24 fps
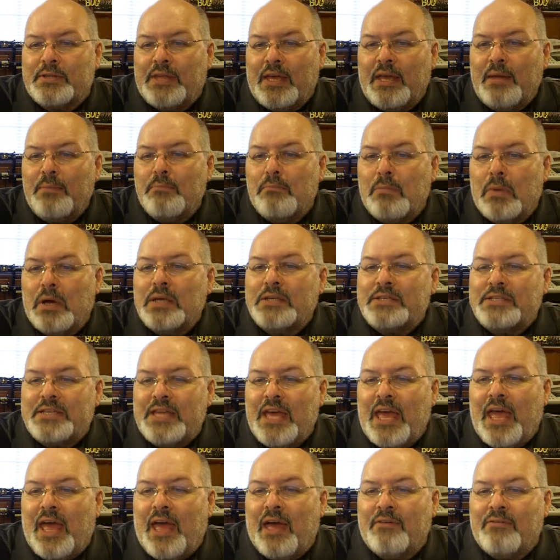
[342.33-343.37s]
they must
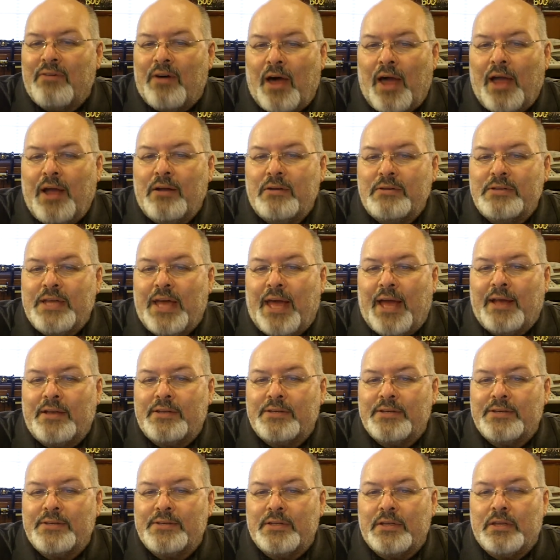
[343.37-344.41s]
have higher
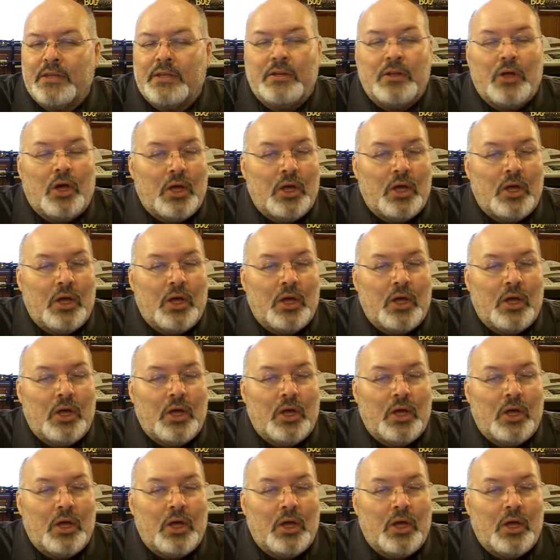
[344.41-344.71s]
taxes and